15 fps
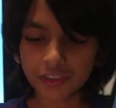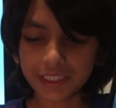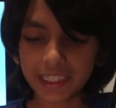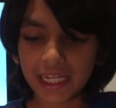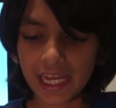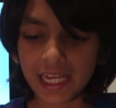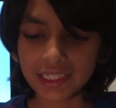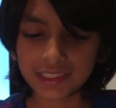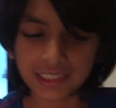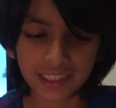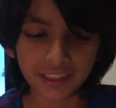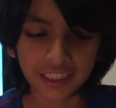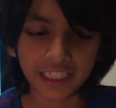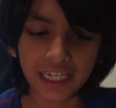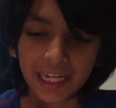on the X
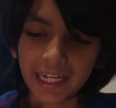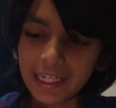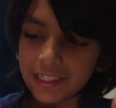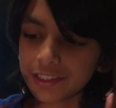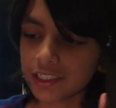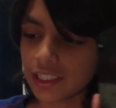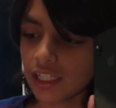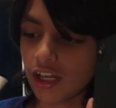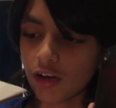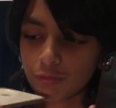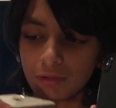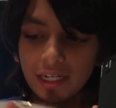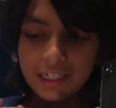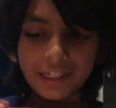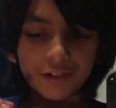and the 8,
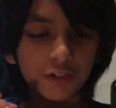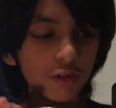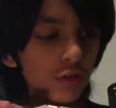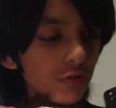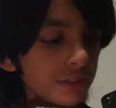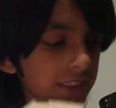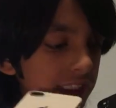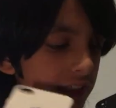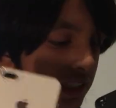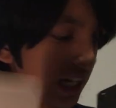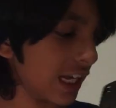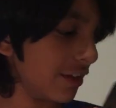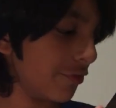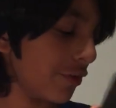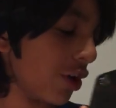right here it only says
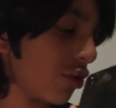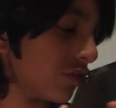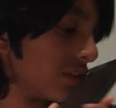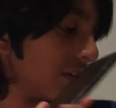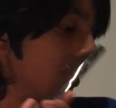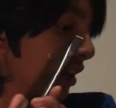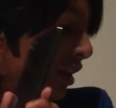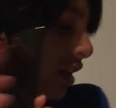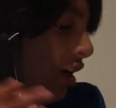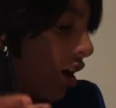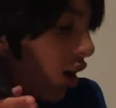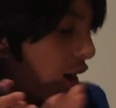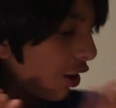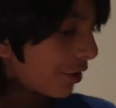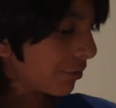iPhone.
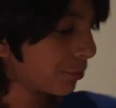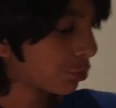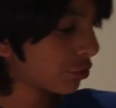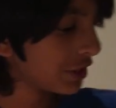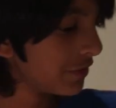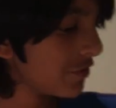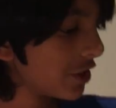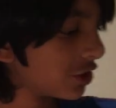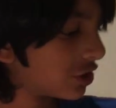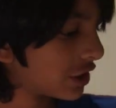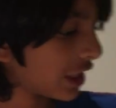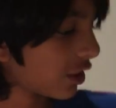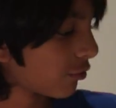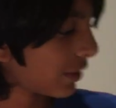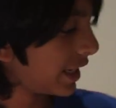On previous
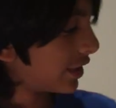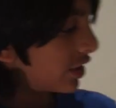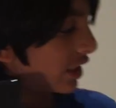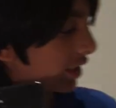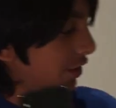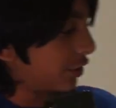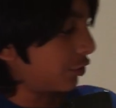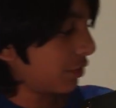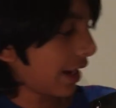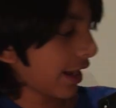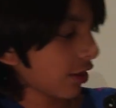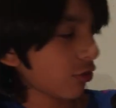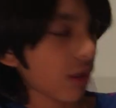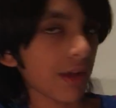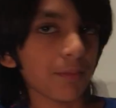generations, you
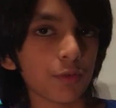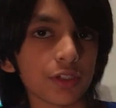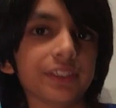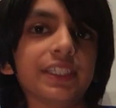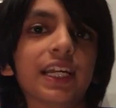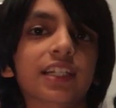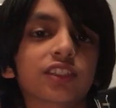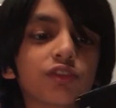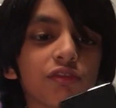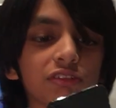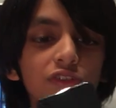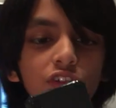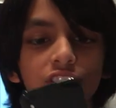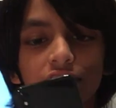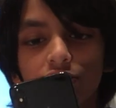had a lot more text, so
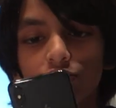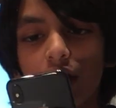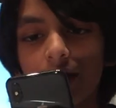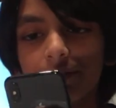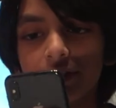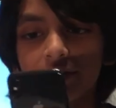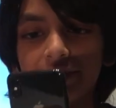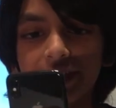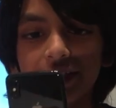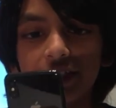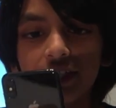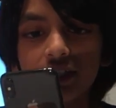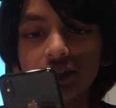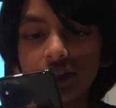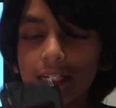it looks a lot clean.
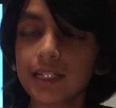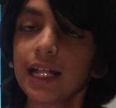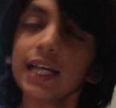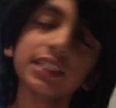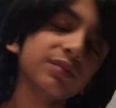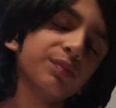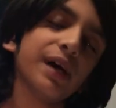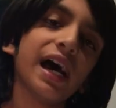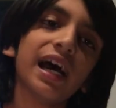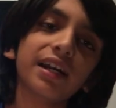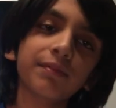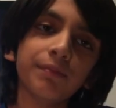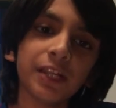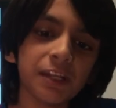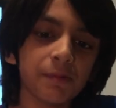The glass
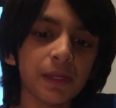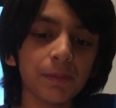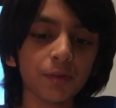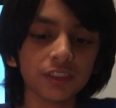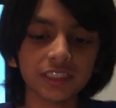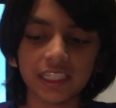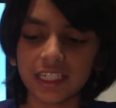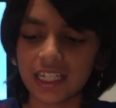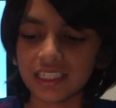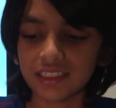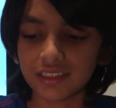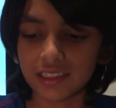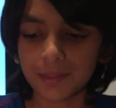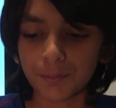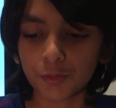back, many people say that it's
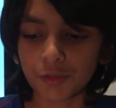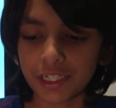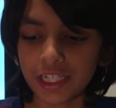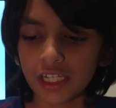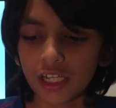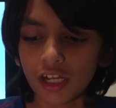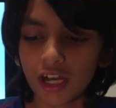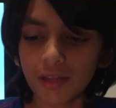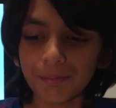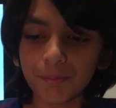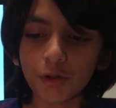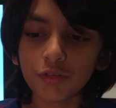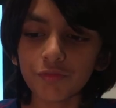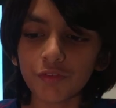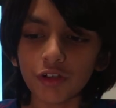slippery. On
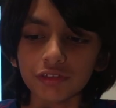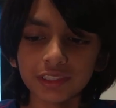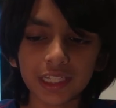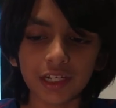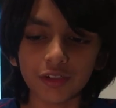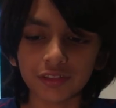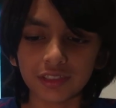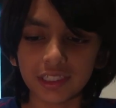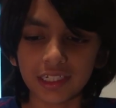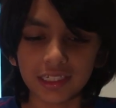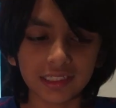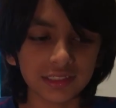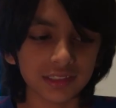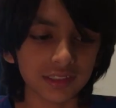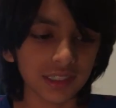both phones, I don't
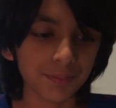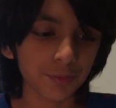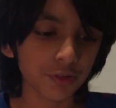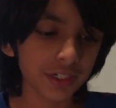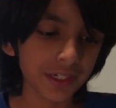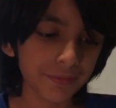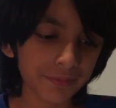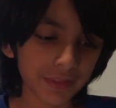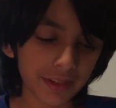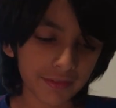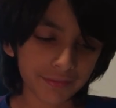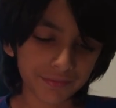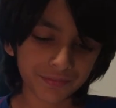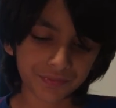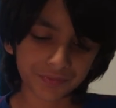think it's slippery.
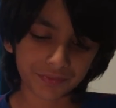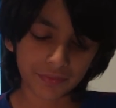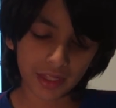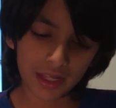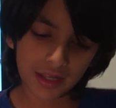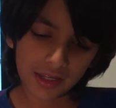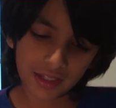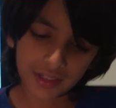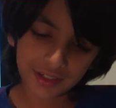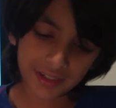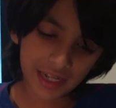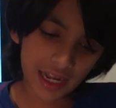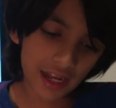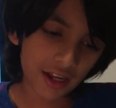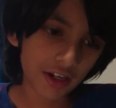
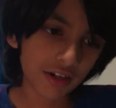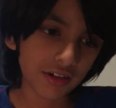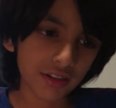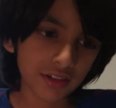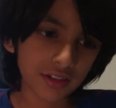Now